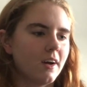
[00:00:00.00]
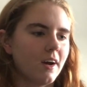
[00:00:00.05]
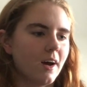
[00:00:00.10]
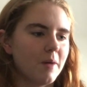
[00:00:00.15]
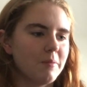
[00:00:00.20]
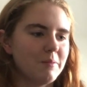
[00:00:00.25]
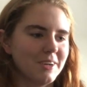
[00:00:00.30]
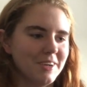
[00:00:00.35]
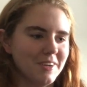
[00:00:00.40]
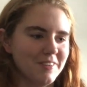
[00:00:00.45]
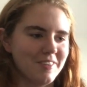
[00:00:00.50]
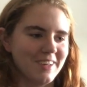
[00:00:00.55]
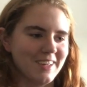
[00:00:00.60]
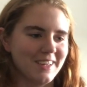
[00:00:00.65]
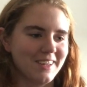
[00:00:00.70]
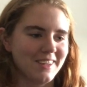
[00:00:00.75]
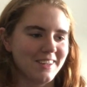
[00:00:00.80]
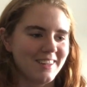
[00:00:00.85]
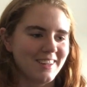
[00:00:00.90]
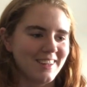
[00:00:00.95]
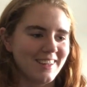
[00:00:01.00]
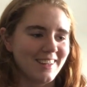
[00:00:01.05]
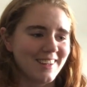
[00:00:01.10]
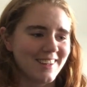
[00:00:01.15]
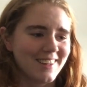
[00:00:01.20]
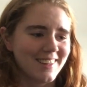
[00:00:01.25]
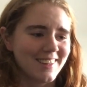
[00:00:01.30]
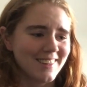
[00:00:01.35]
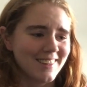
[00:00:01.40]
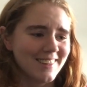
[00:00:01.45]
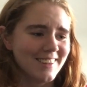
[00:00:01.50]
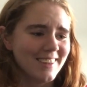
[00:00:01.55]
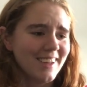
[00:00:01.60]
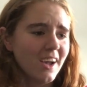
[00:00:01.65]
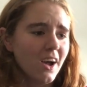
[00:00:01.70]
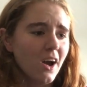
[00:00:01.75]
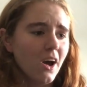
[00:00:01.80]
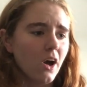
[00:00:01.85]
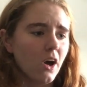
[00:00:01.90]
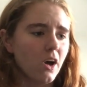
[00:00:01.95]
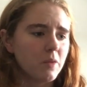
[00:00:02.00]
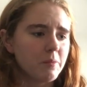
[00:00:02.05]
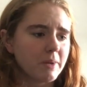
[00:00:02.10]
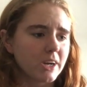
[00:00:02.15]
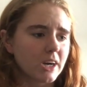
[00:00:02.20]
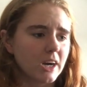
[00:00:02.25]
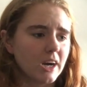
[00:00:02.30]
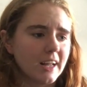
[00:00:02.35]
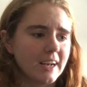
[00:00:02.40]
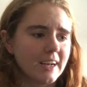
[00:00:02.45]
I'm nervous. Oh my god.